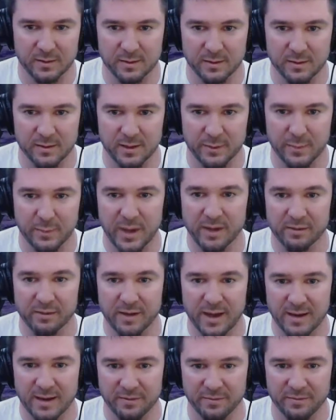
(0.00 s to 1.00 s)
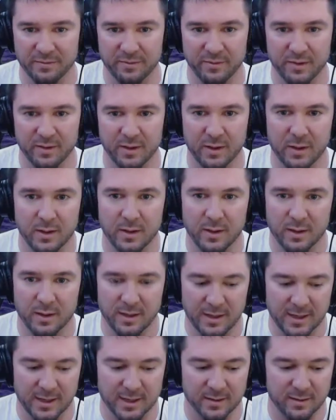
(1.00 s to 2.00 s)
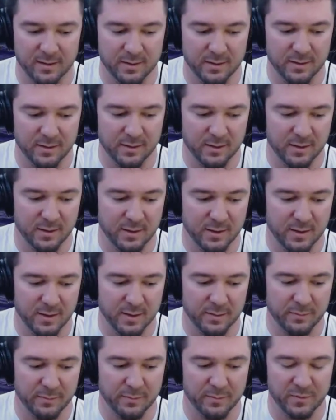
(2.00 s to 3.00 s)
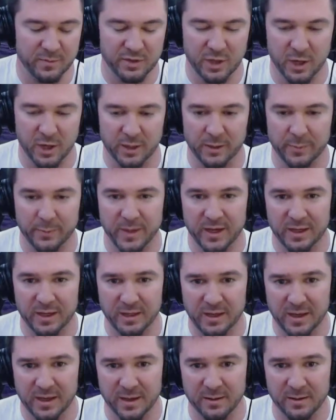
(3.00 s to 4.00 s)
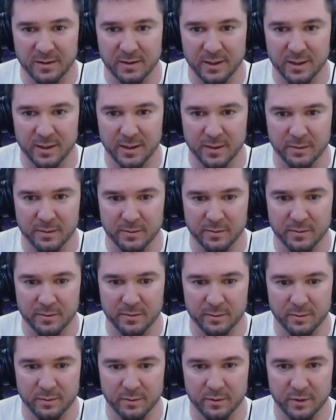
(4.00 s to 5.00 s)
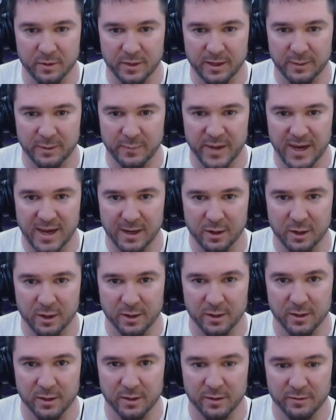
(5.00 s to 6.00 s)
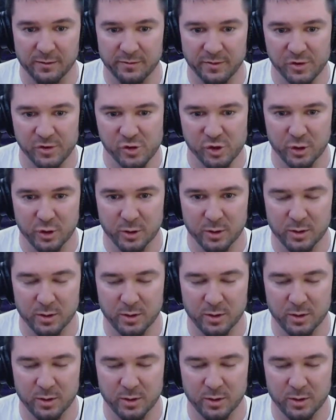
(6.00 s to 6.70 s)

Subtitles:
in my life, that documenting it and looking back on it in the future,